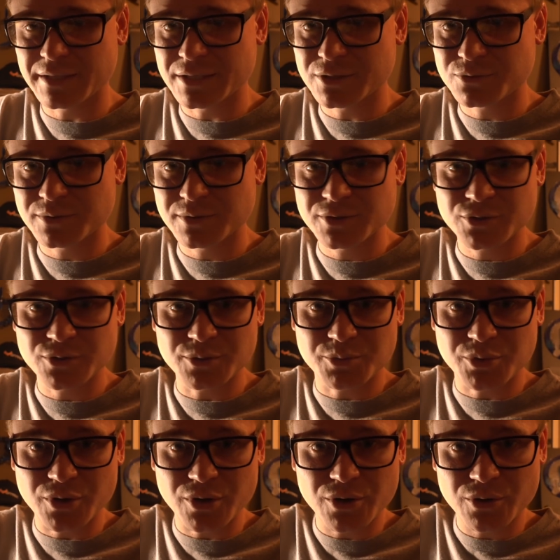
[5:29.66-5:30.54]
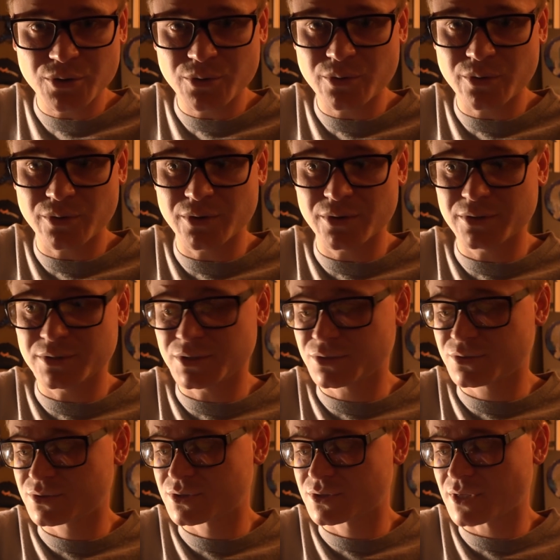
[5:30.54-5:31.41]
this one to the Pro or
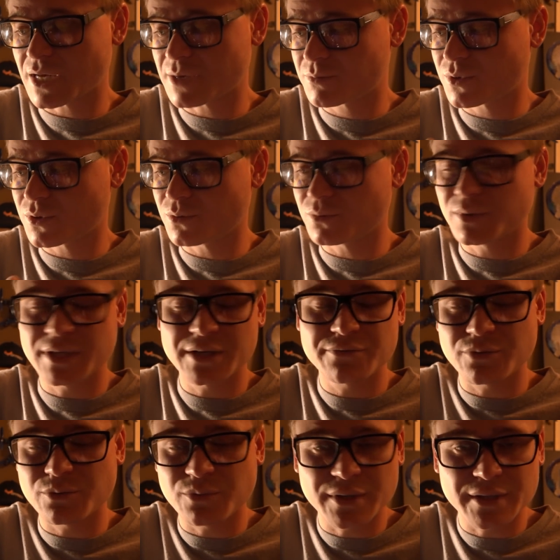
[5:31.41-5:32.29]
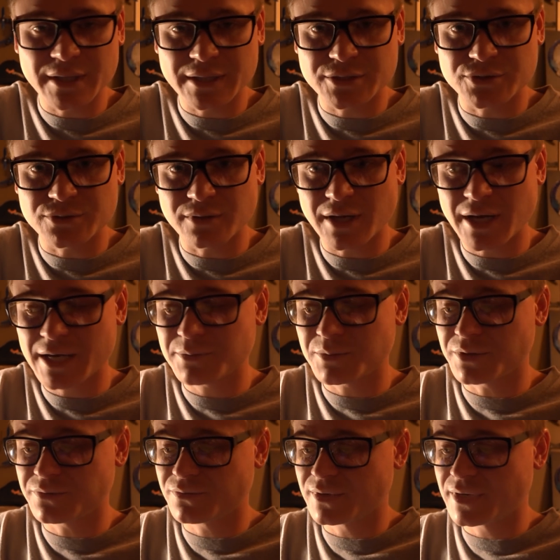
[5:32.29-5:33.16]
just slap on whatever one that you
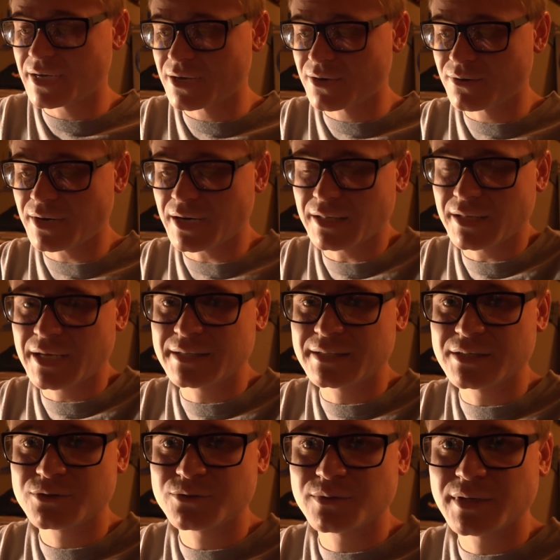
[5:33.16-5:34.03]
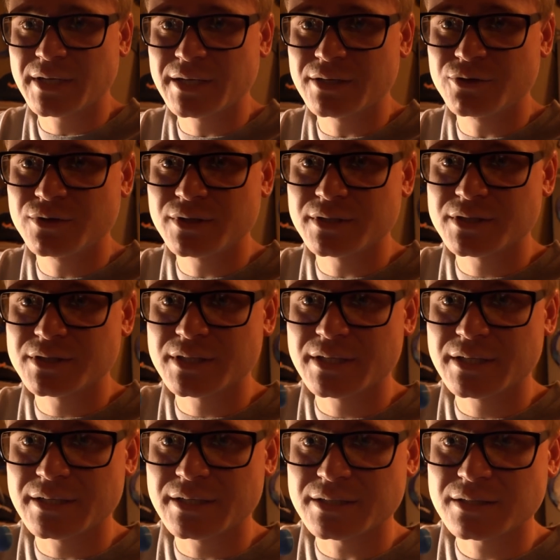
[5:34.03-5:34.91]
like. But for now, I like this one, and you can
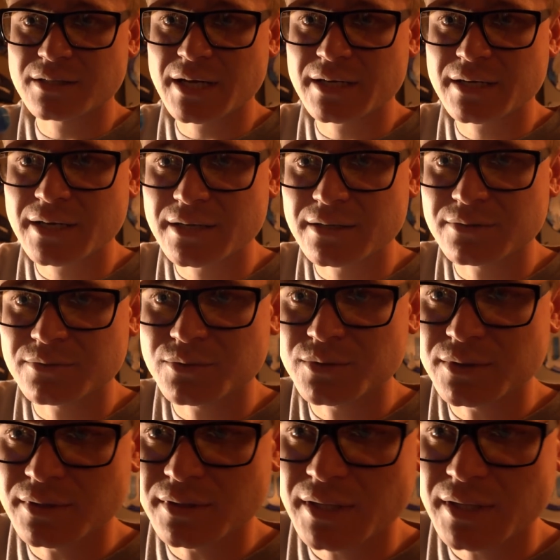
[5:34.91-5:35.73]
see it's like kind of, well, the